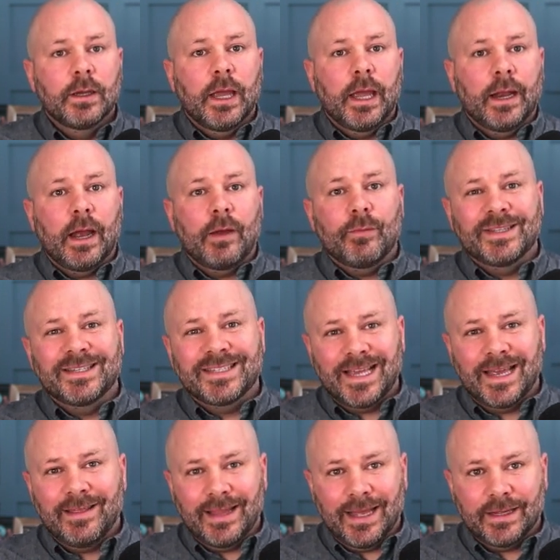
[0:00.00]
and I would
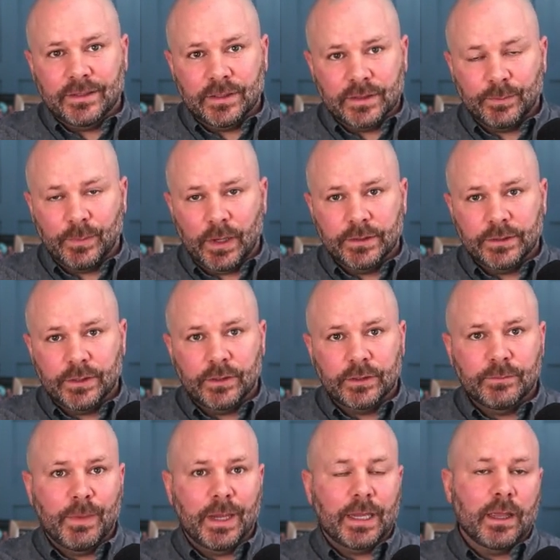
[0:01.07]
send that to
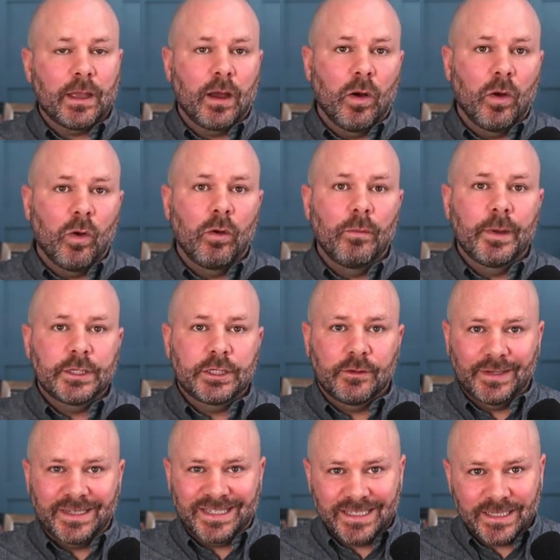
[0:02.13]
sponsors making a whole bunch of
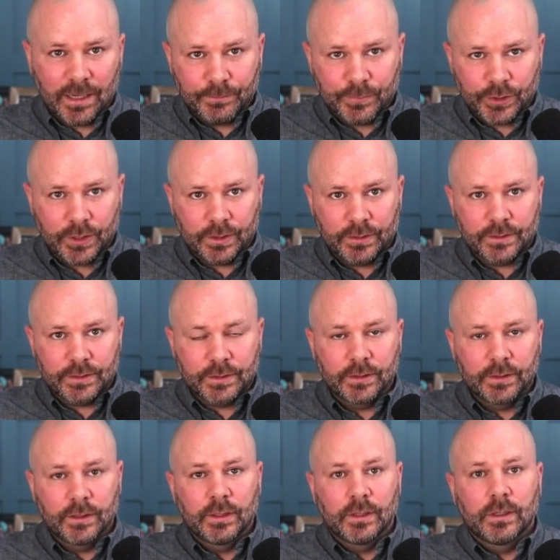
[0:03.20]
assumptions
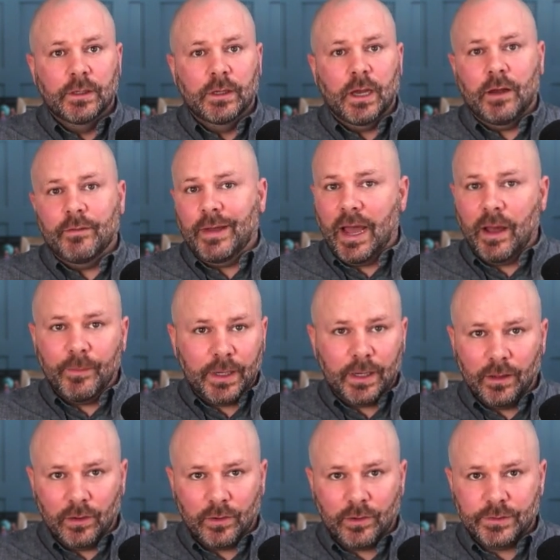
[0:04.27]
of how many
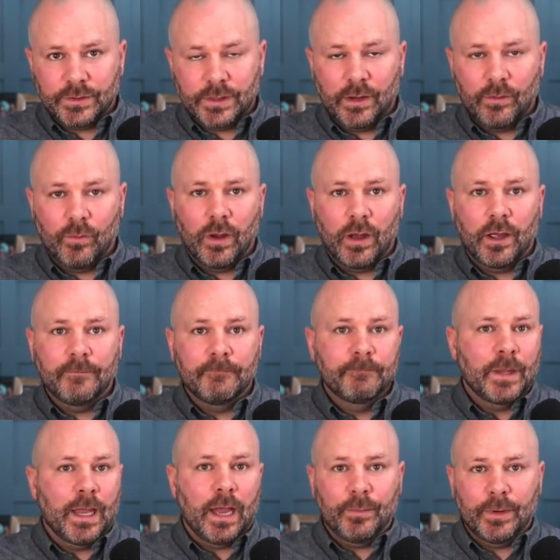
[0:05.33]
logos they want,
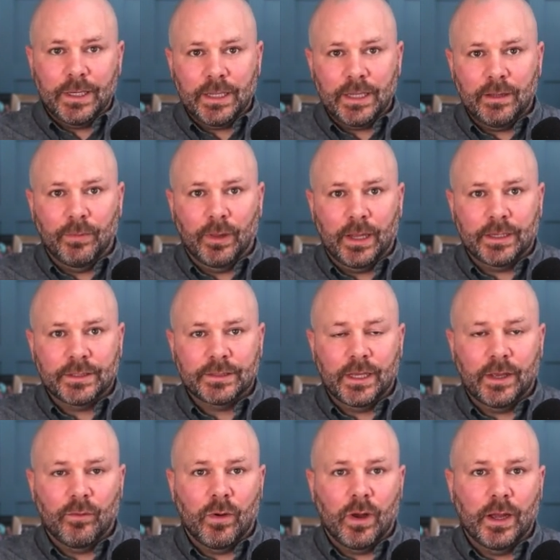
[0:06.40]
how many e-blasts they
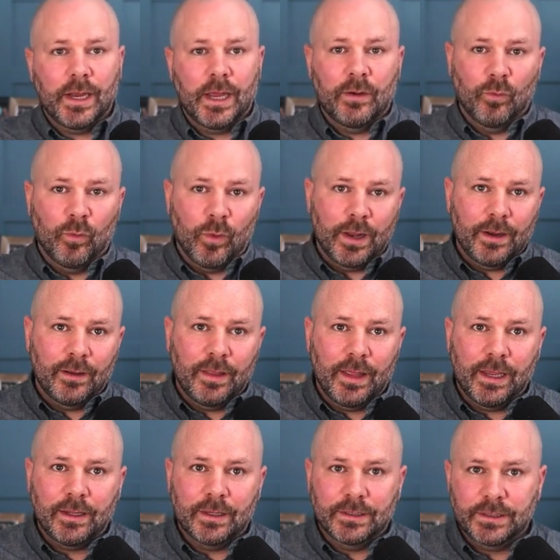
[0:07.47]
want, and what
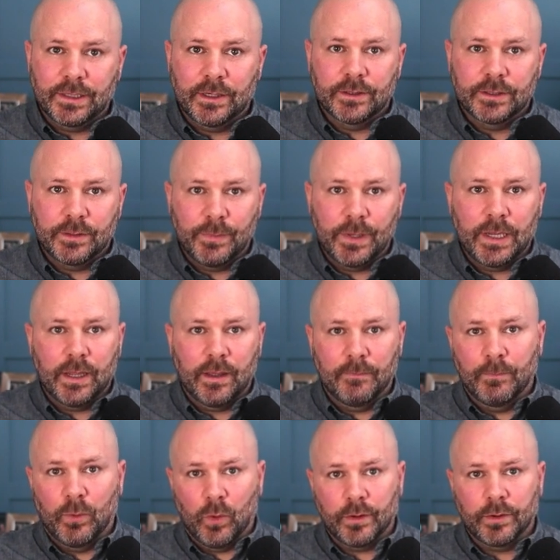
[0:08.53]
they consider to be
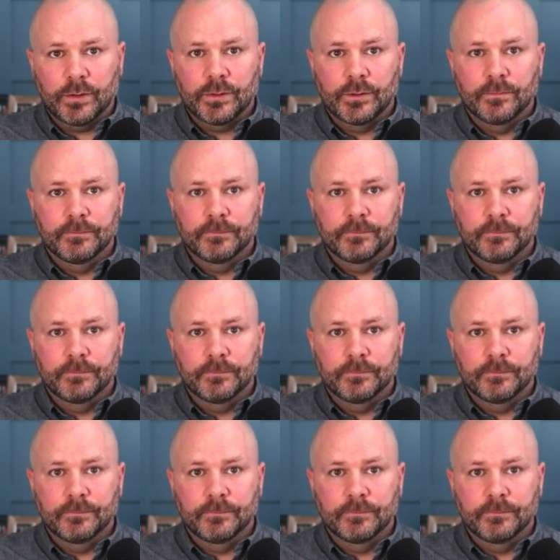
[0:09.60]
important.